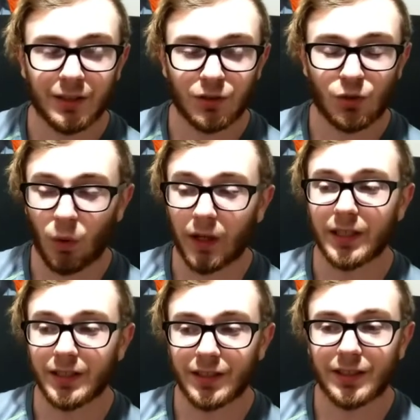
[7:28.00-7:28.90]

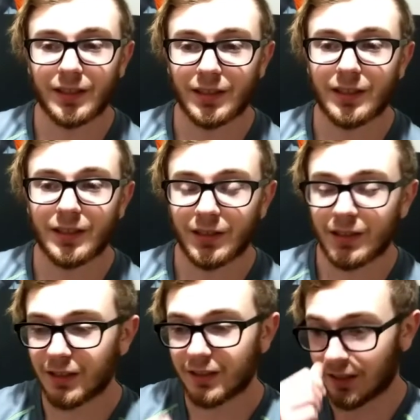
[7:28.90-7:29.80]
twice,
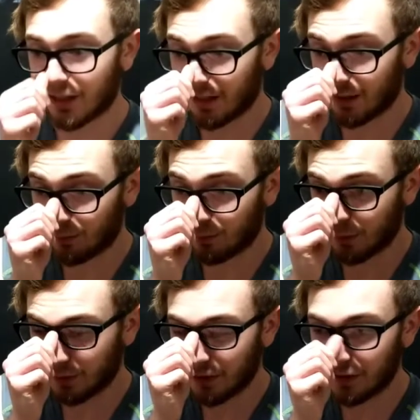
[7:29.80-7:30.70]
because I had
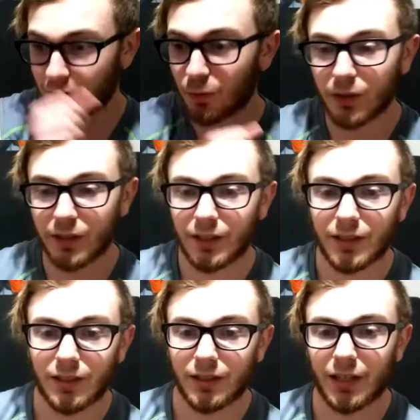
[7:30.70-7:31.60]
Batista win
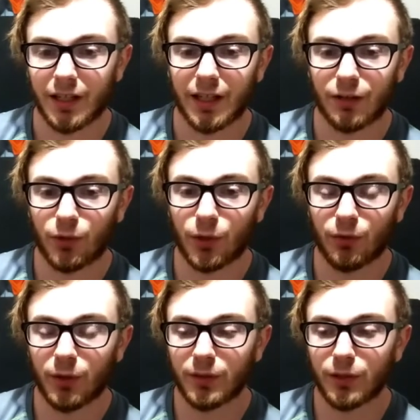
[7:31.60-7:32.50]
it, and then I had Rhea
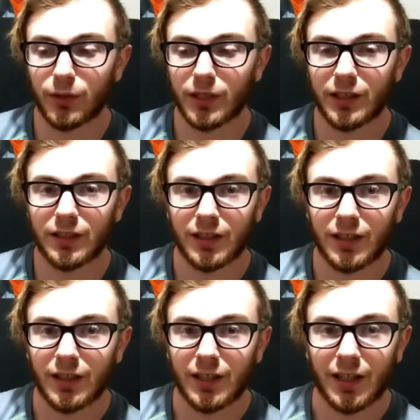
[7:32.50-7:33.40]
Ripley win it,
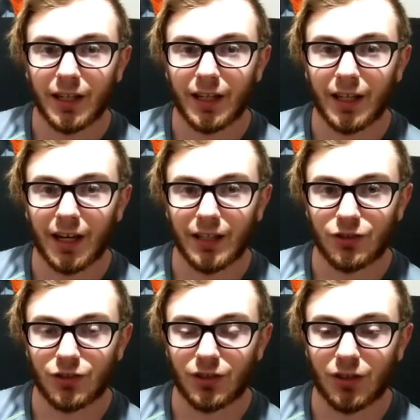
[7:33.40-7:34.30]
and I
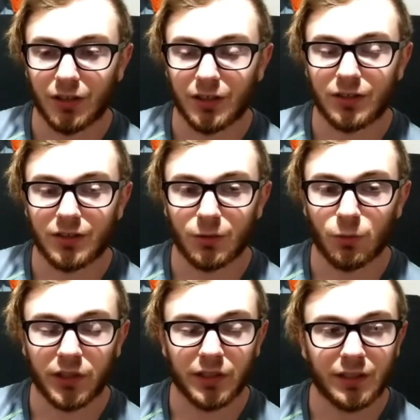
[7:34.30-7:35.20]
just honestly
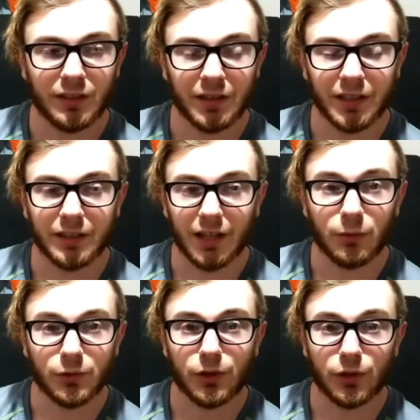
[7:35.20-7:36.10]
went in thinking I
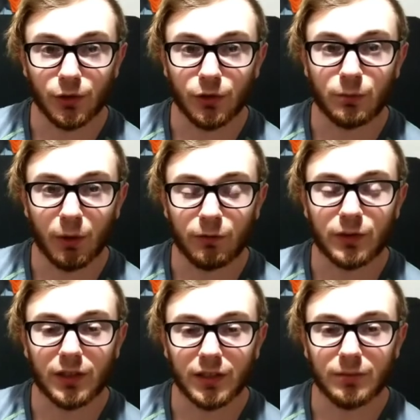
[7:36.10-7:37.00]
was going to lose both
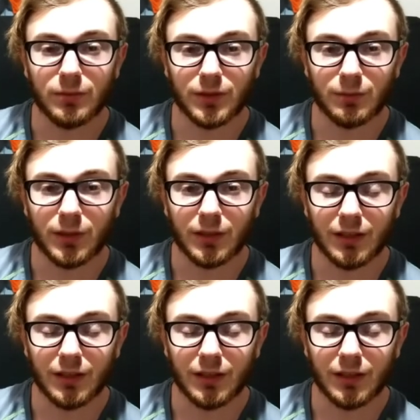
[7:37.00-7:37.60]
times, but